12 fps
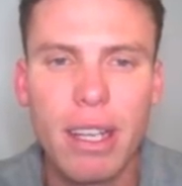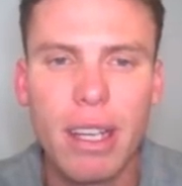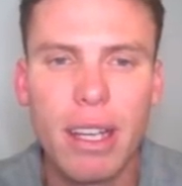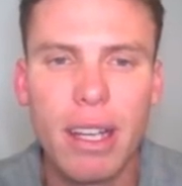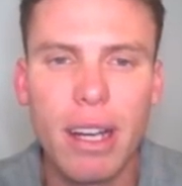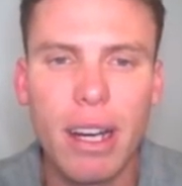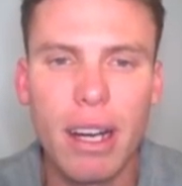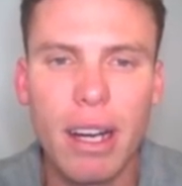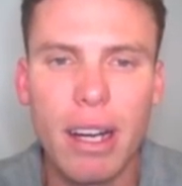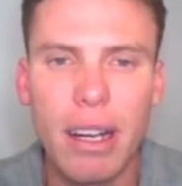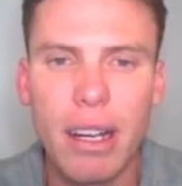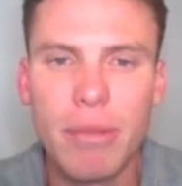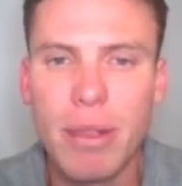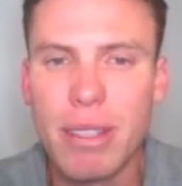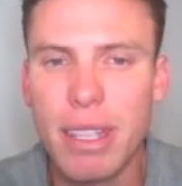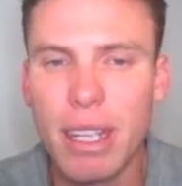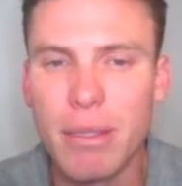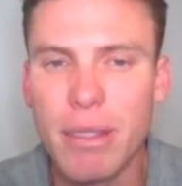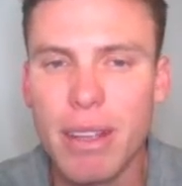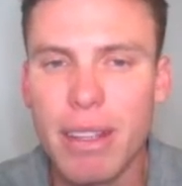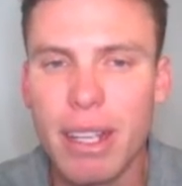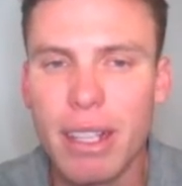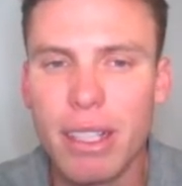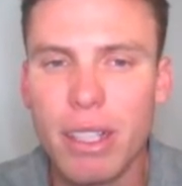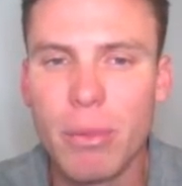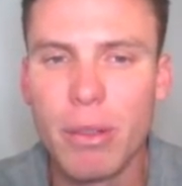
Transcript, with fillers: uh, I've been setting a 10 to get Cleary,